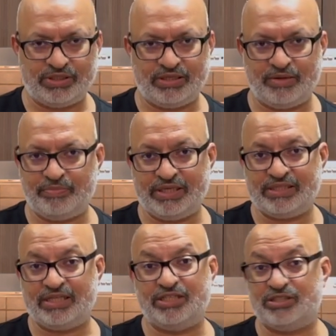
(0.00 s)
and then
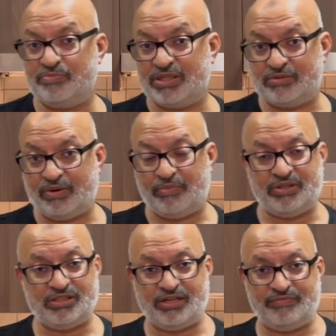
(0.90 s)
basically just mix them up
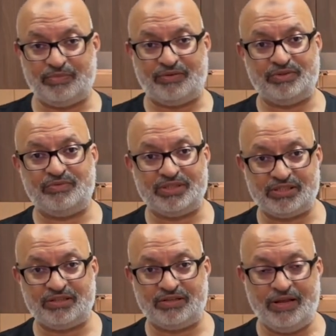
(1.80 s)
and serve them up with the rest of